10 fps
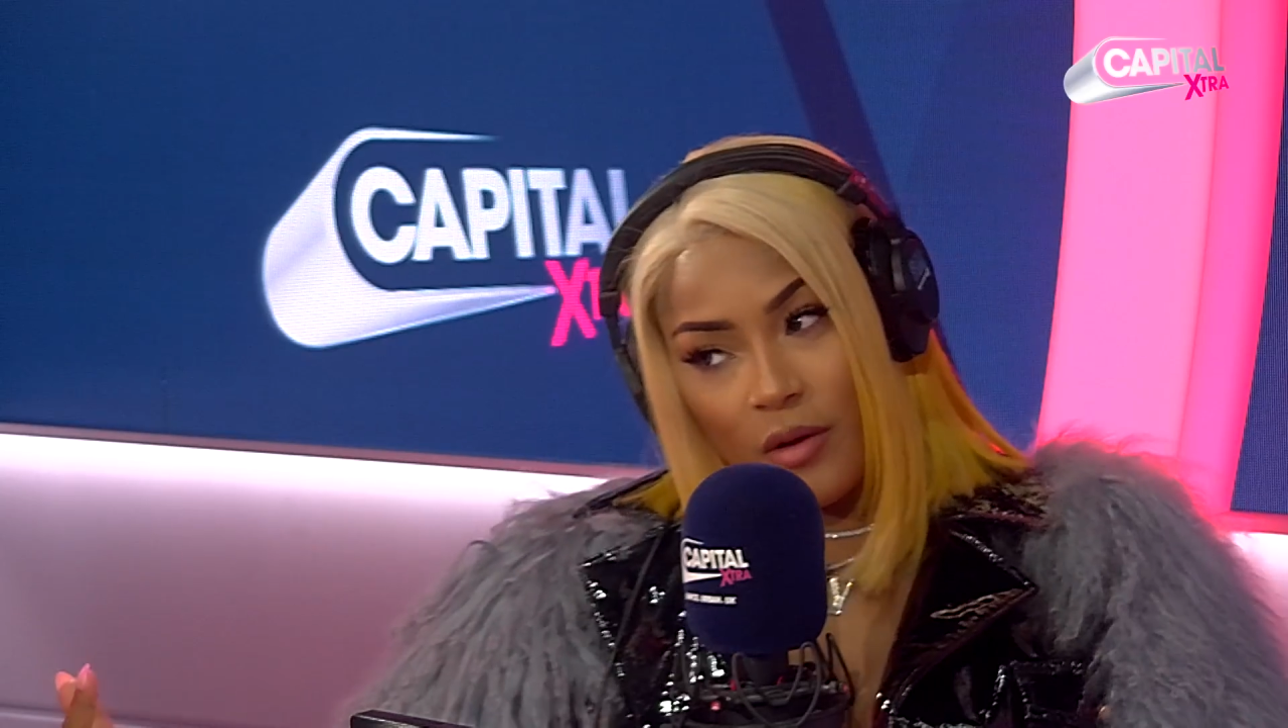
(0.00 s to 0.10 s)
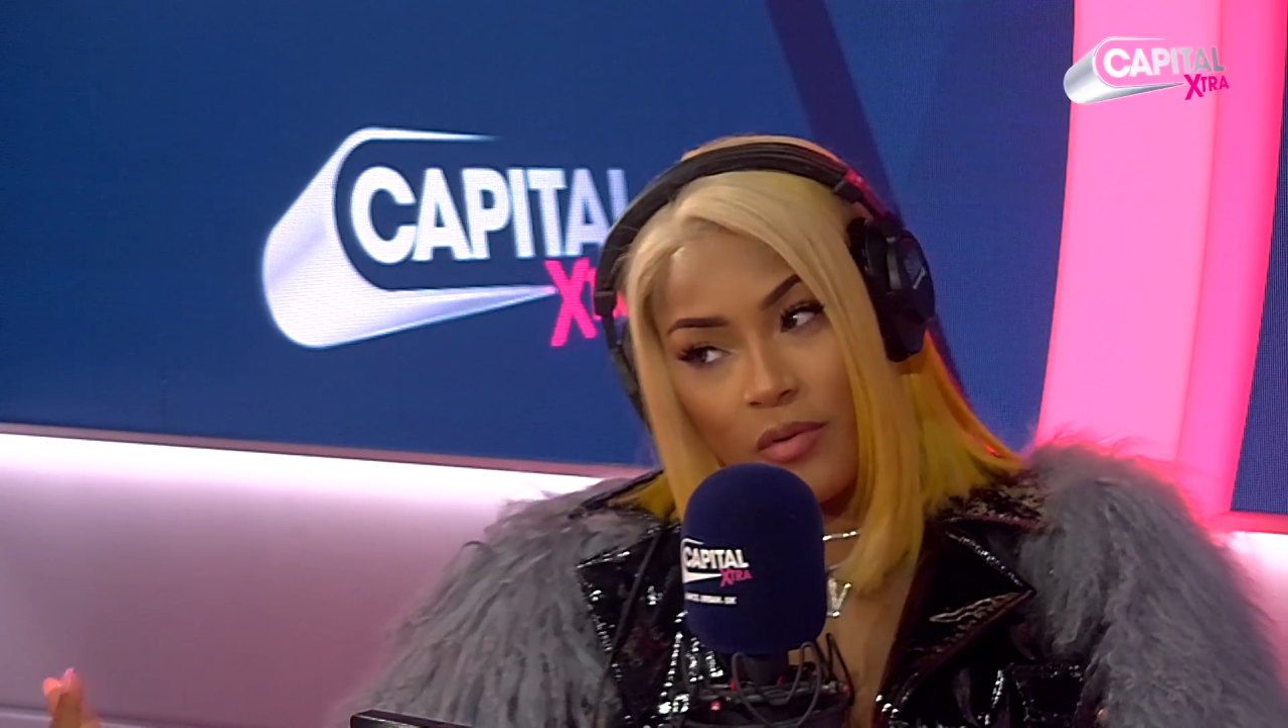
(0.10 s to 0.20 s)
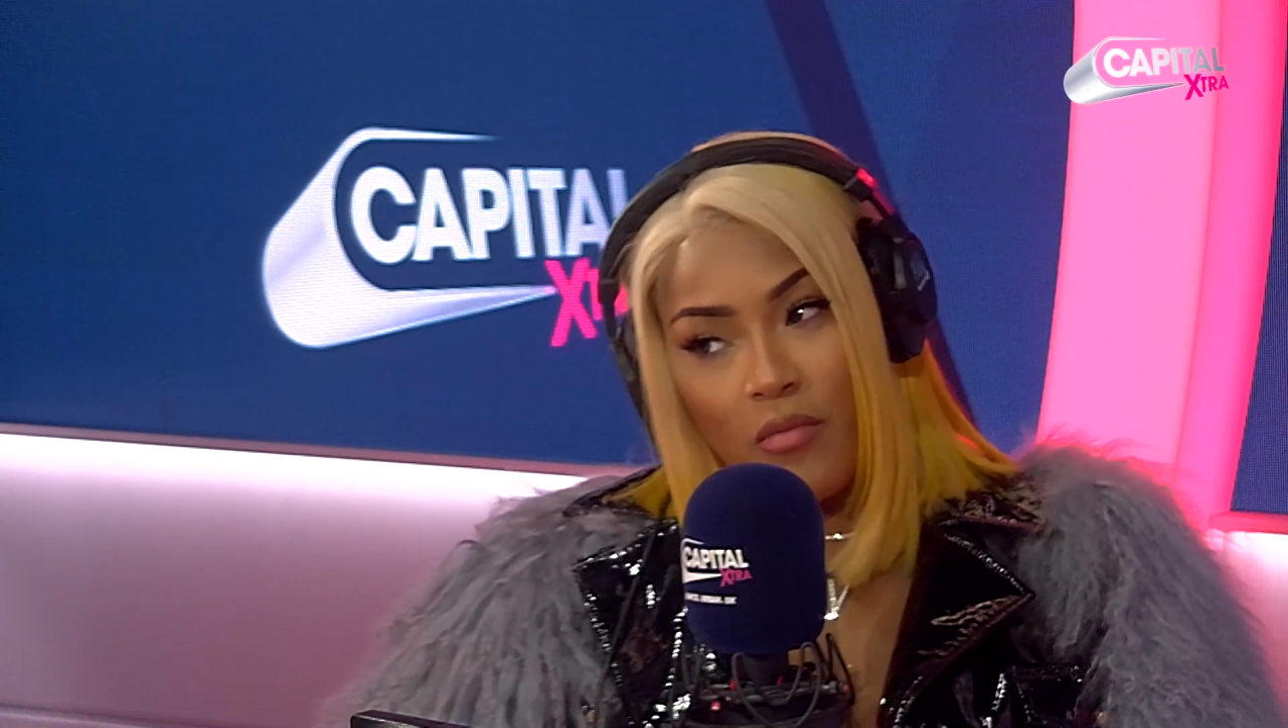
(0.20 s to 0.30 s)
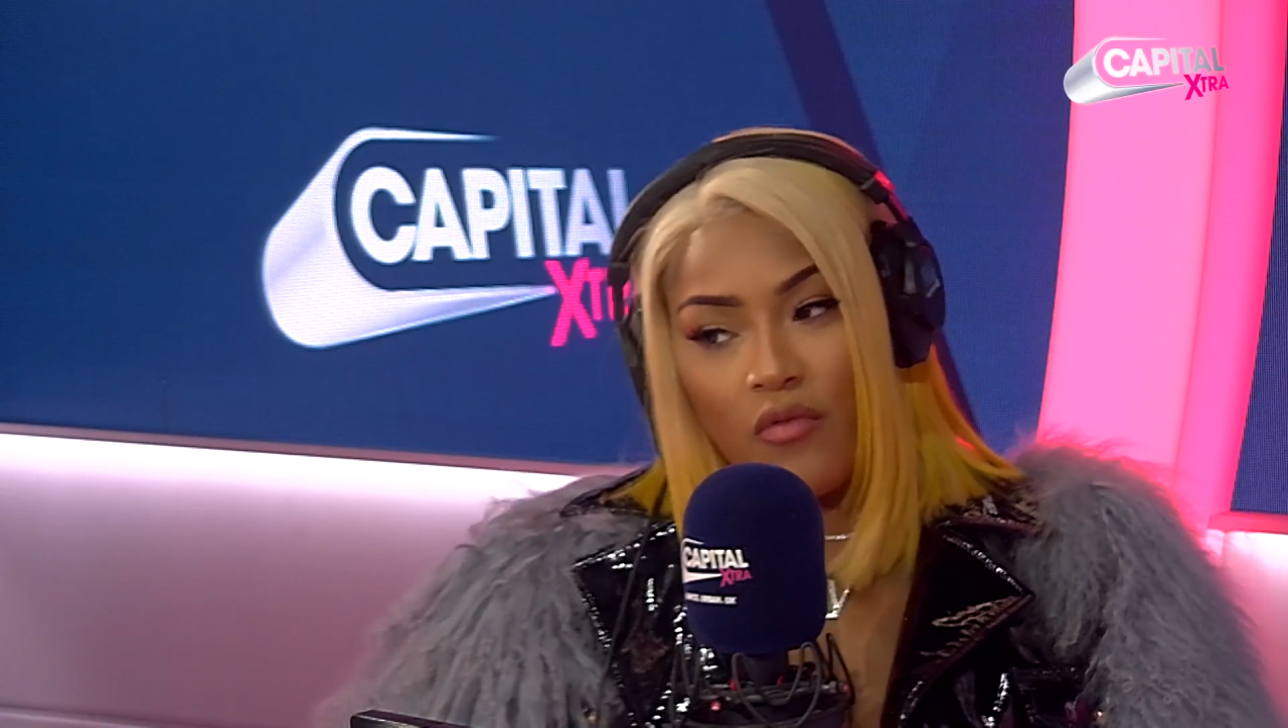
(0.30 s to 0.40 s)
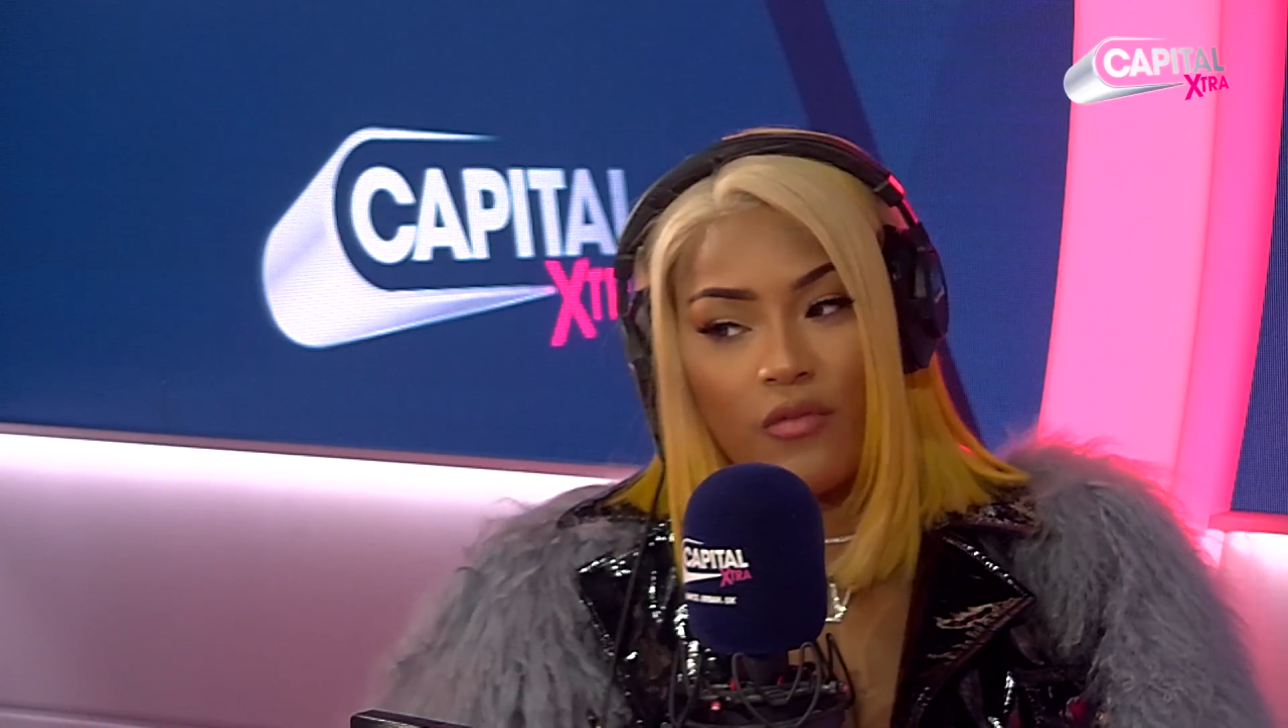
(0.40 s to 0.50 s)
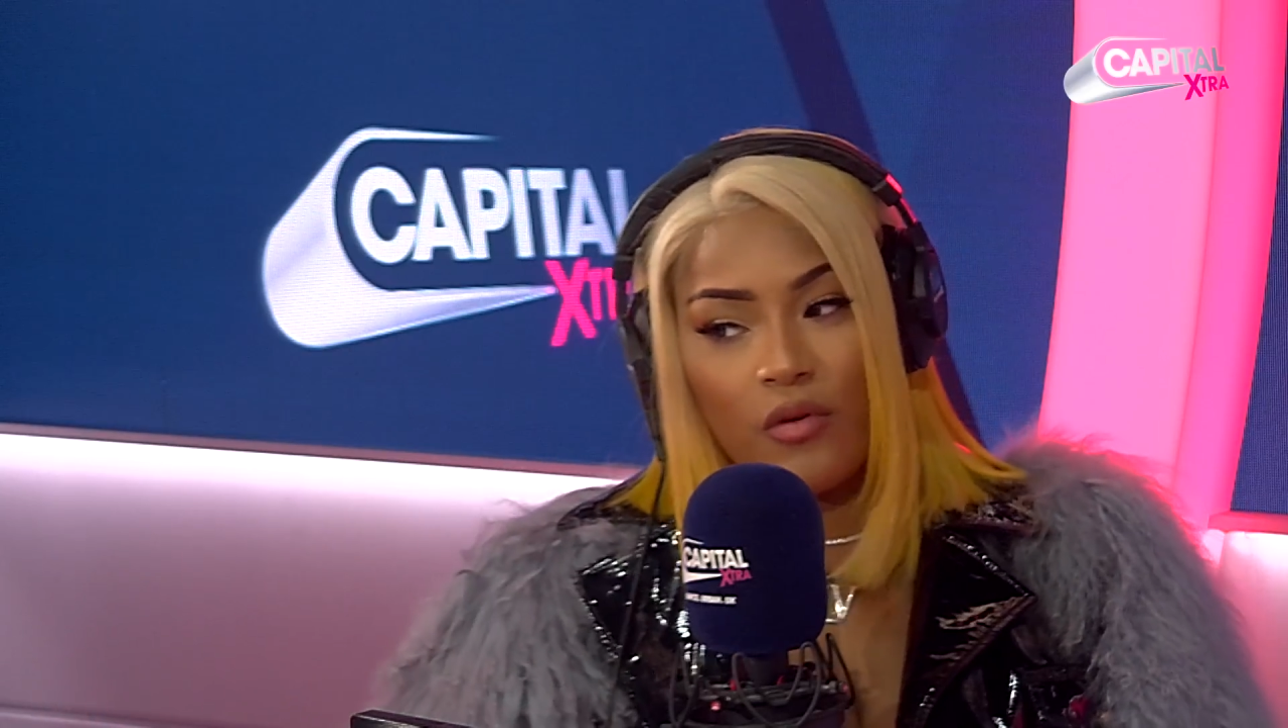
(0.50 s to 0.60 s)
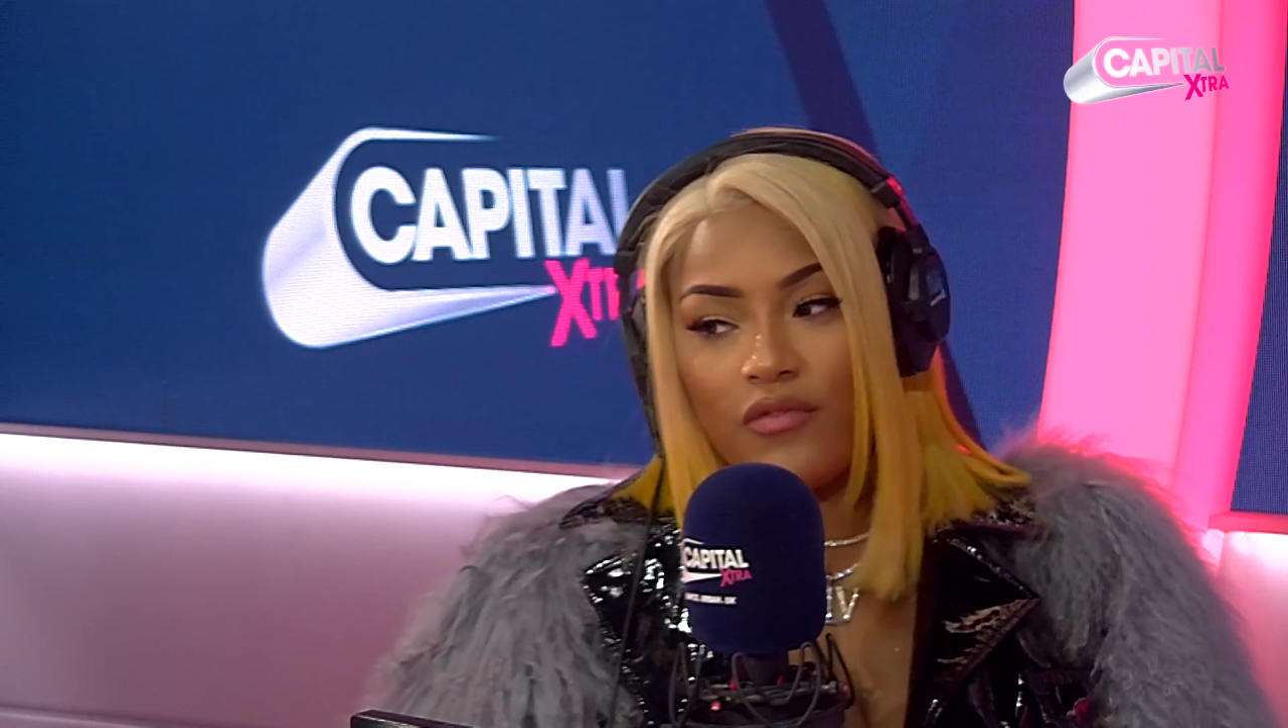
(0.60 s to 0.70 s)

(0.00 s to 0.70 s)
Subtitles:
my people from